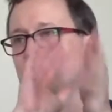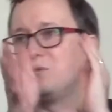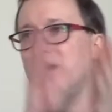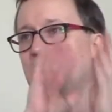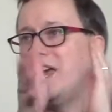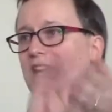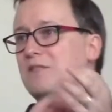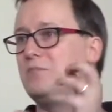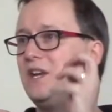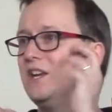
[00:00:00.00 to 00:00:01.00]
between A
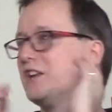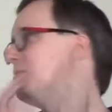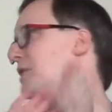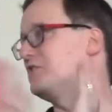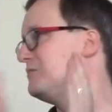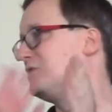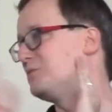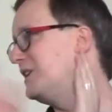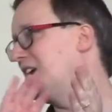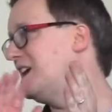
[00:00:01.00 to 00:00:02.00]
and B, and a comparison
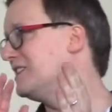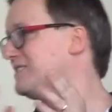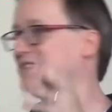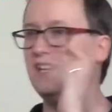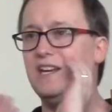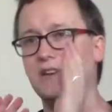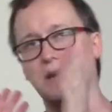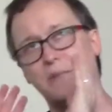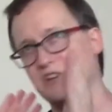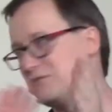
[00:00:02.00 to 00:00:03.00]
between A and C, and a
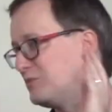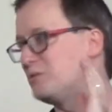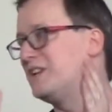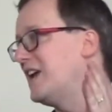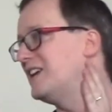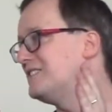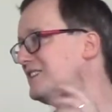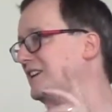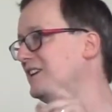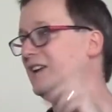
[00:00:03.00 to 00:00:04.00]
comparison between A and
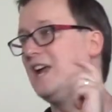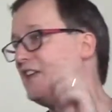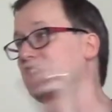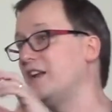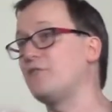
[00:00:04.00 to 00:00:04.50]
D, and then